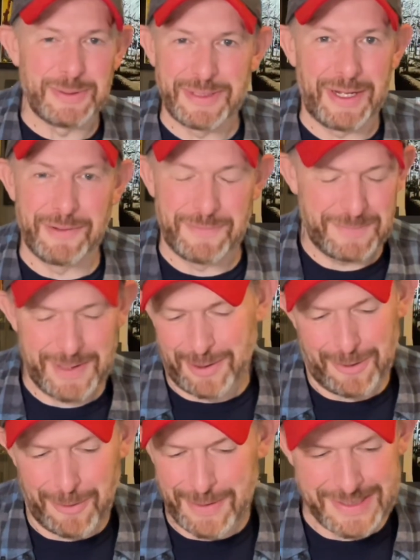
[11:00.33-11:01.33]
love like
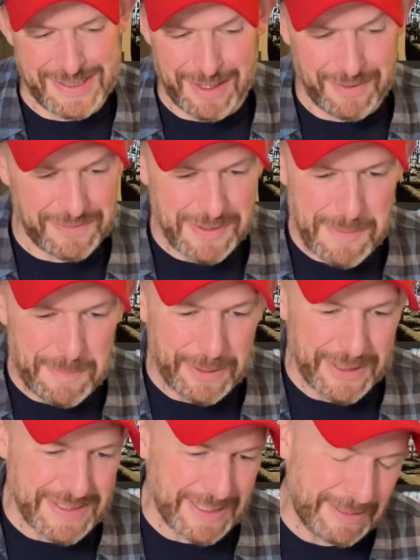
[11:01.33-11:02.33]
all this stuff, but